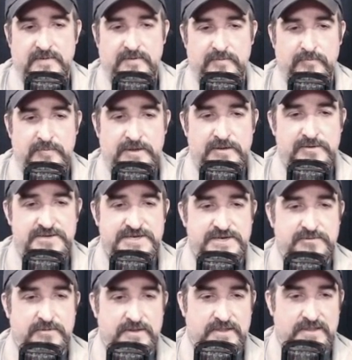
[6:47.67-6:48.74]
We used to
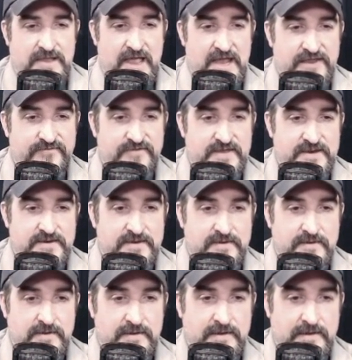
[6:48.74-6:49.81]
do a lot of it.
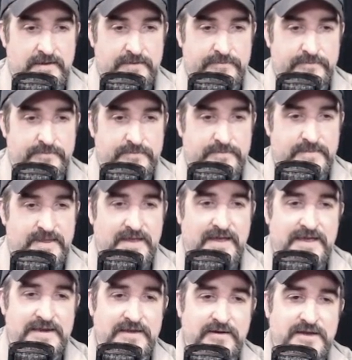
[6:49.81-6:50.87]

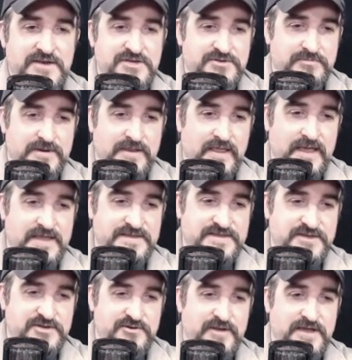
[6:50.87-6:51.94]
I know. I just realized
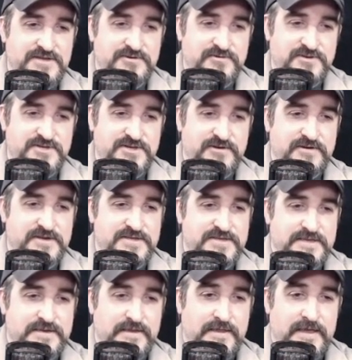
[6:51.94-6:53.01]
that you guys are
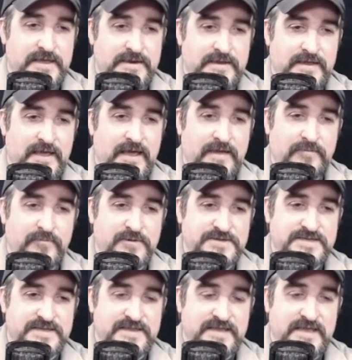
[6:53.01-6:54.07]
seriously delayed. I
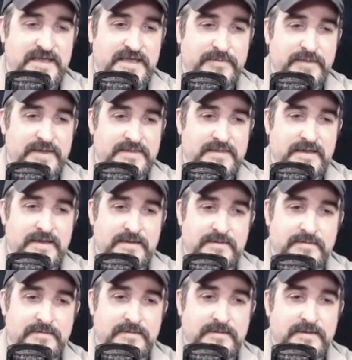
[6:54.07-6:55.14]
wasn't thinking about that.
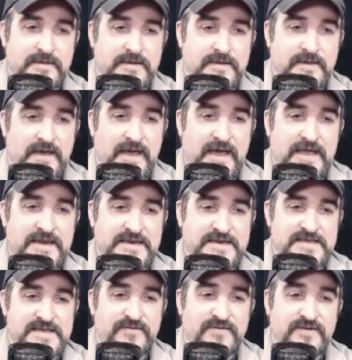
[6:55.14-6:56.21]
I
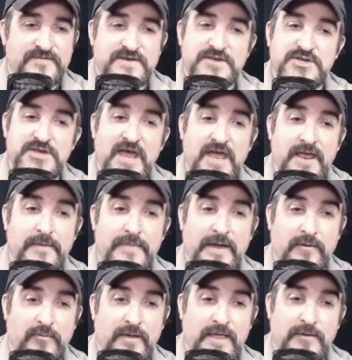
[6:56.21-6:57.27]
didn't have enough to chat
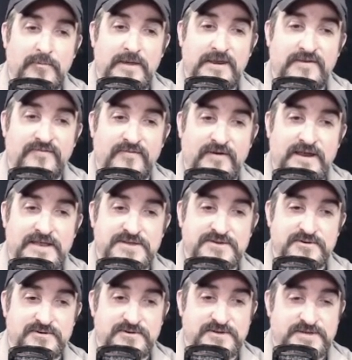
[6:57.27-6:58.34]
about while I waited for
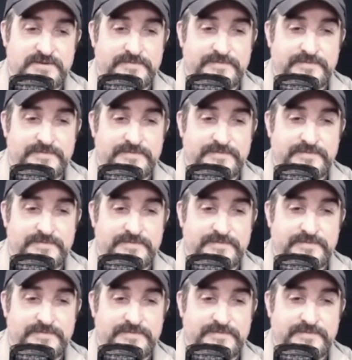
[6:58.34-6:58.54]
answers.